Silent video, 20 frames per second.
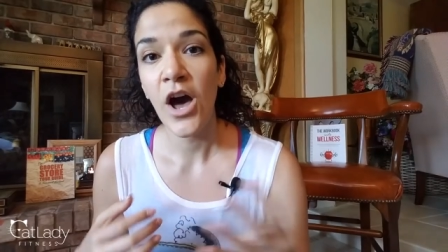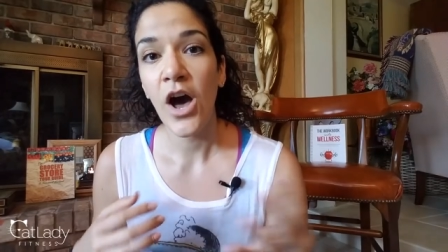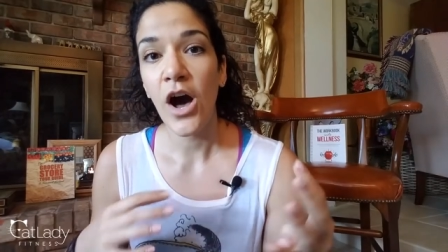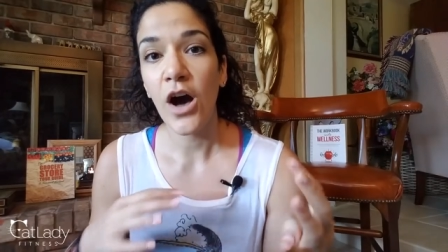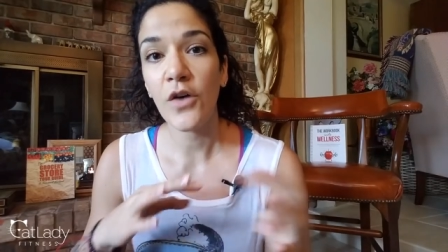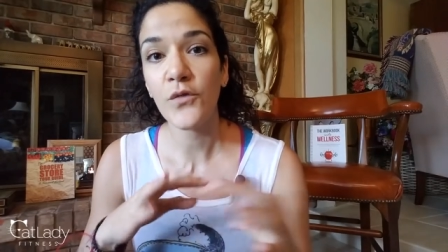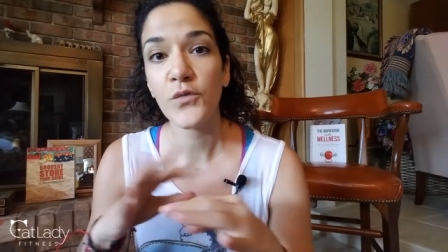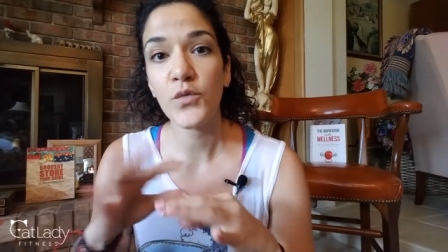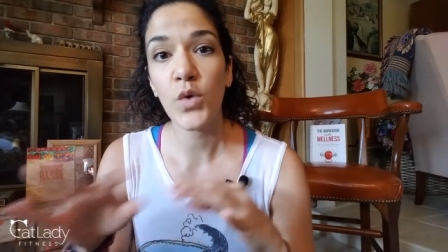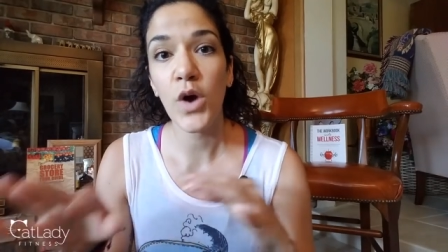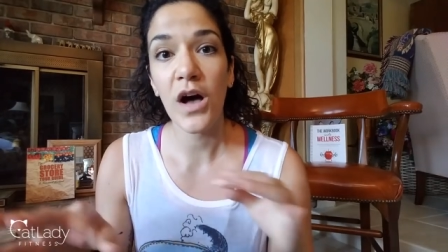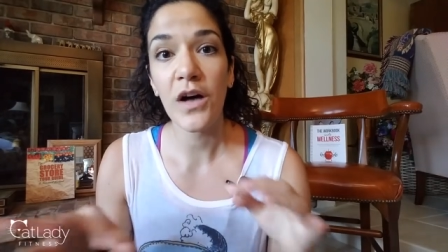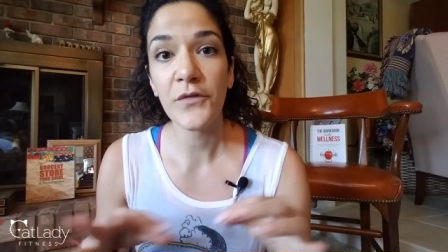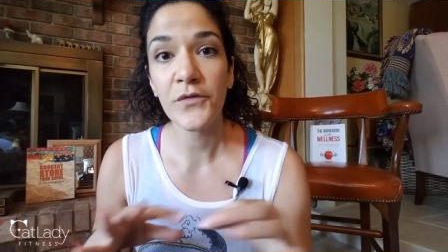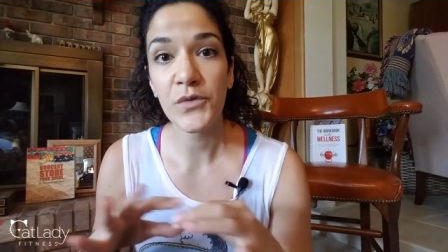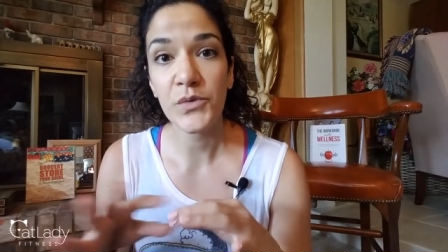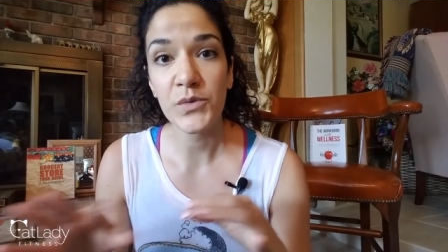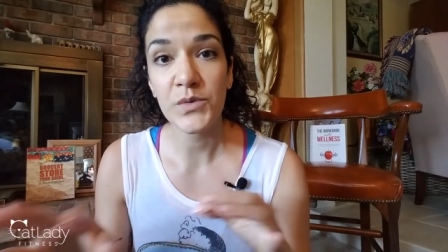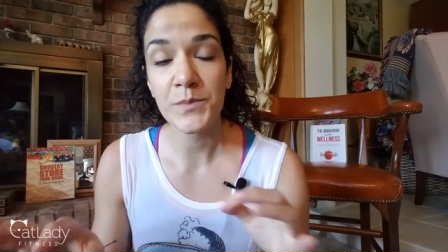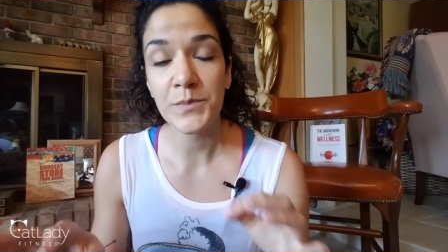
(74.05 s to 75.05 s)
of raw
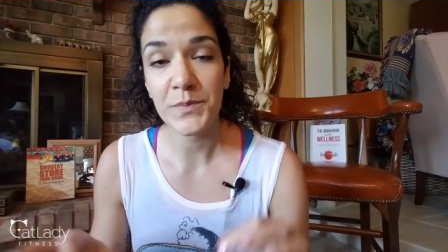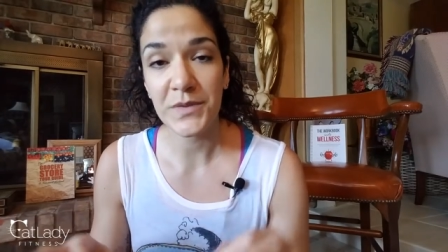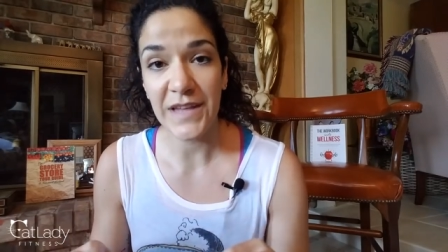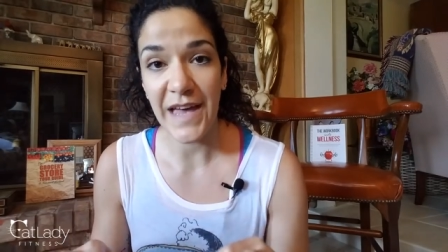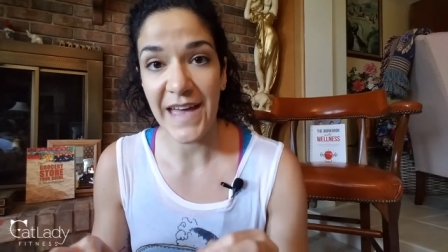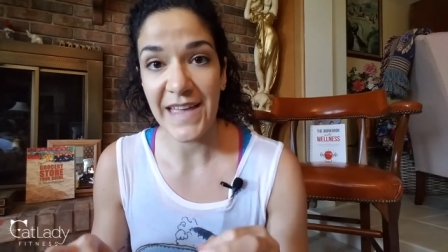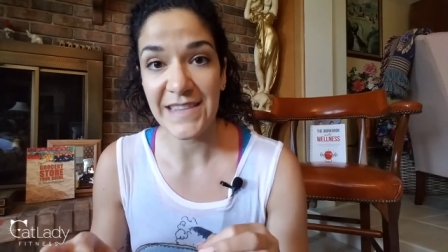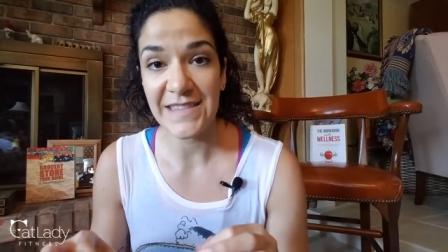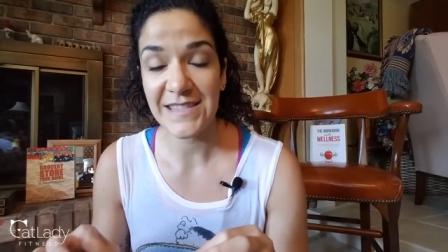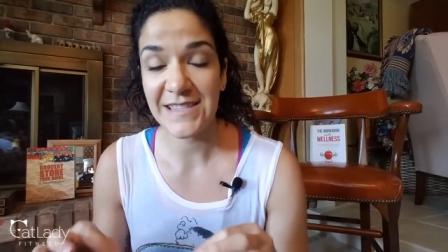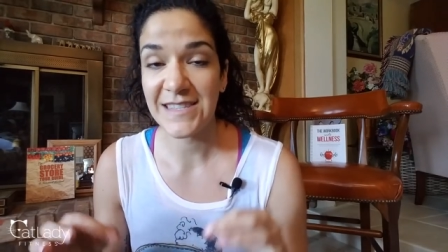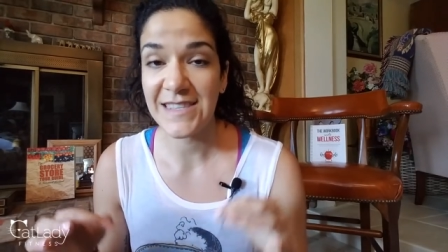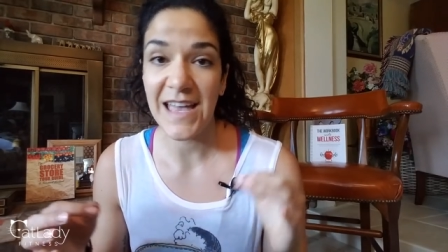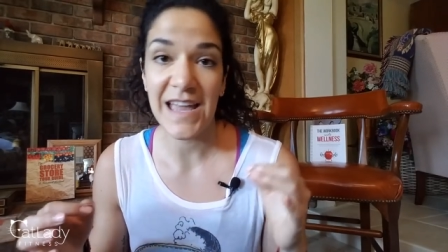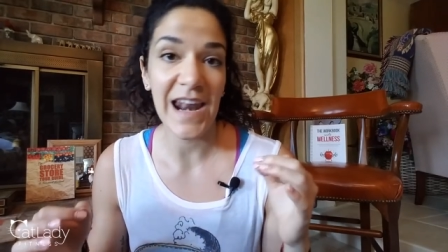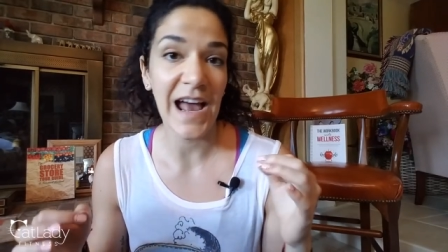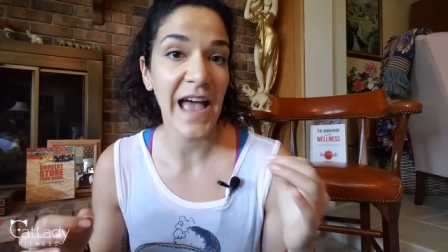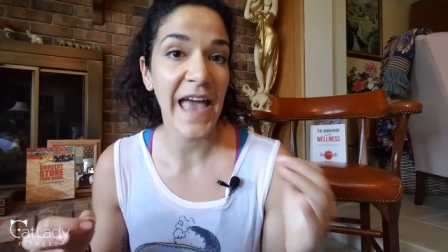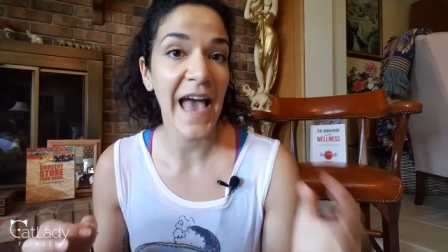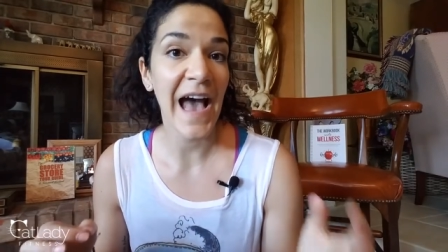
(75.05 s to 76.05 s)
food blends that
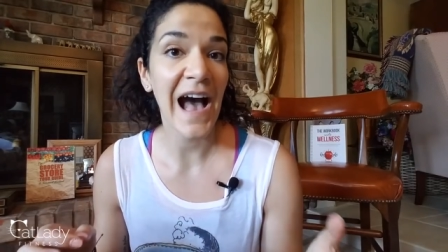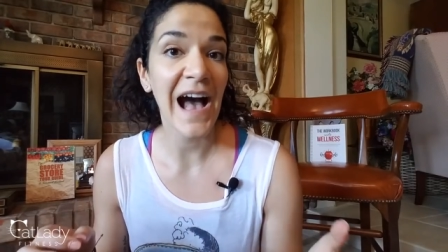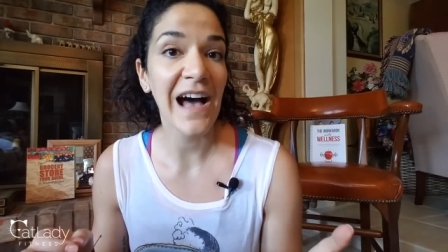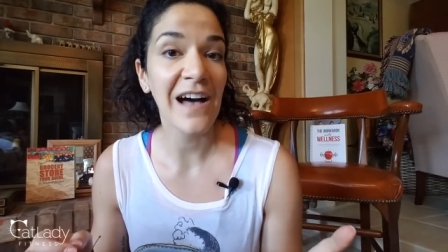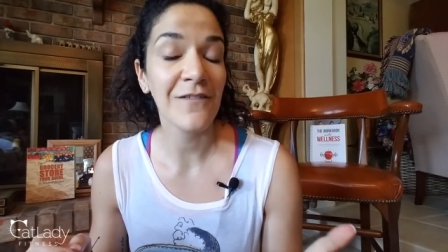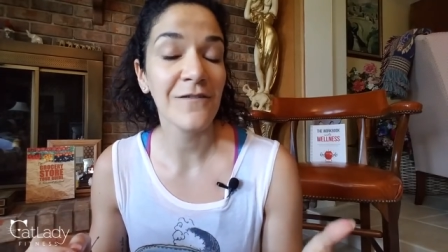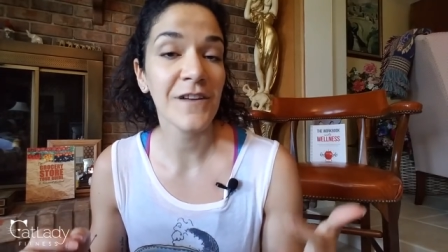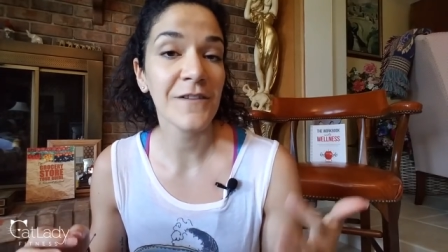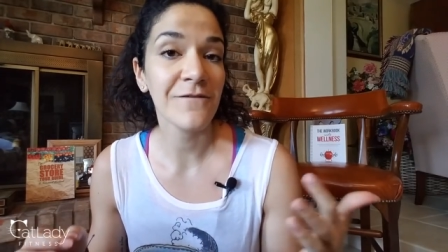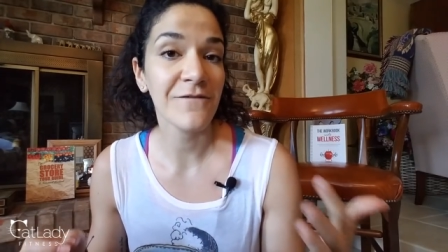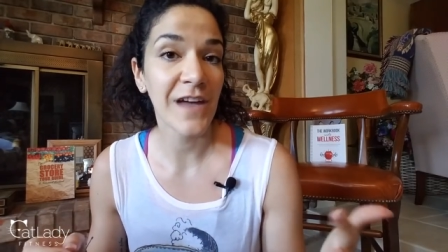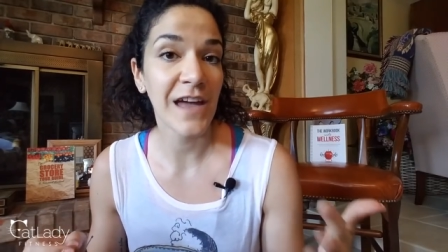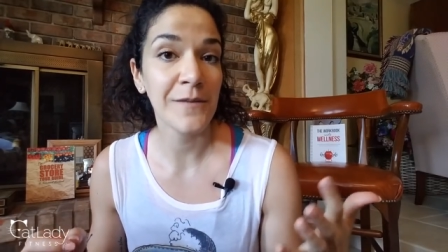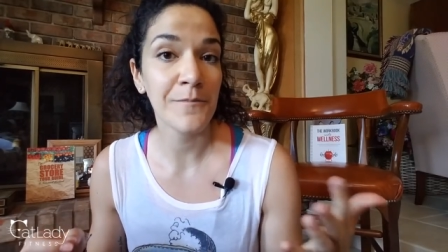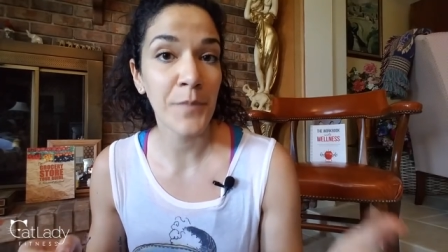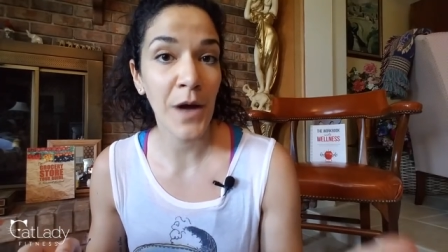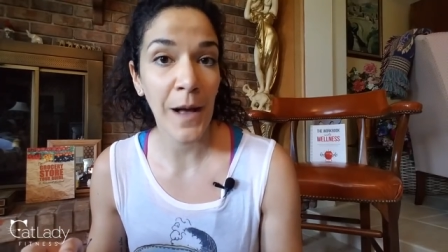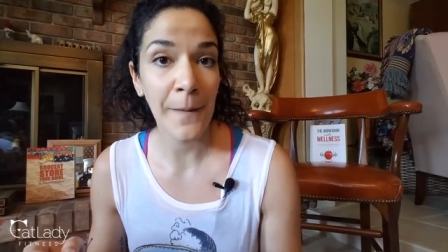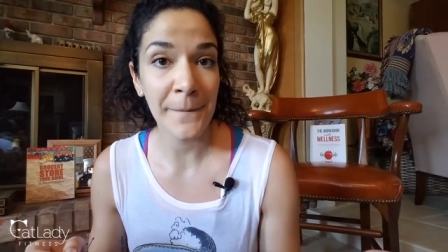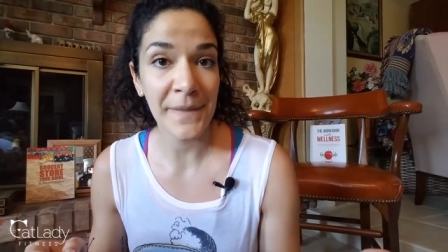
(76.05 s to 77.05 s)
I have fed
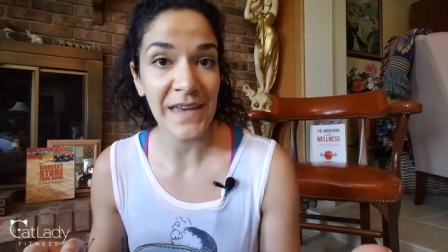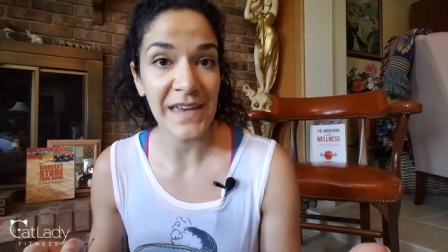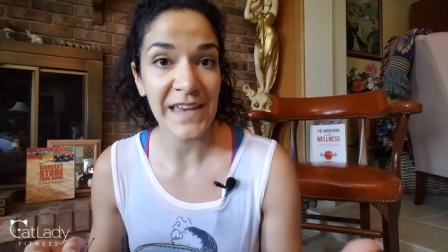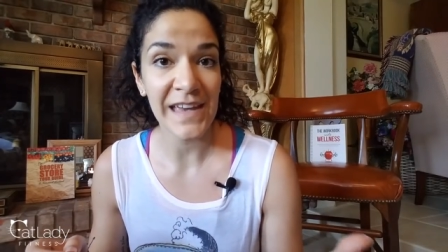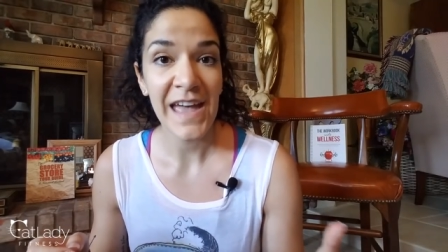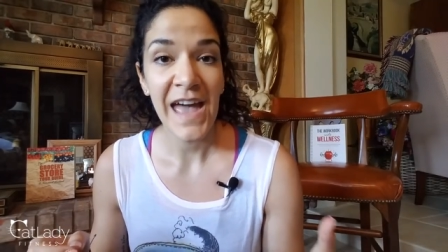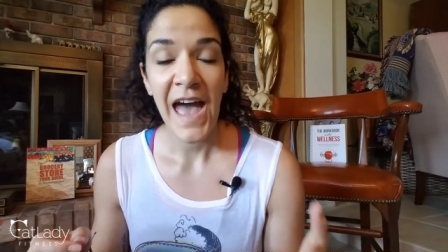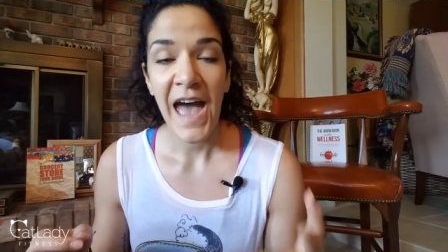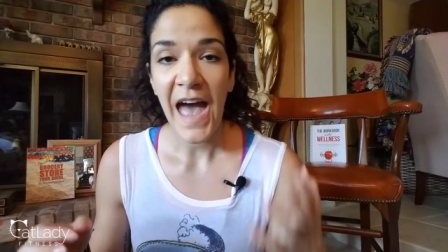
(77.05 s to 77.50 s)
puppy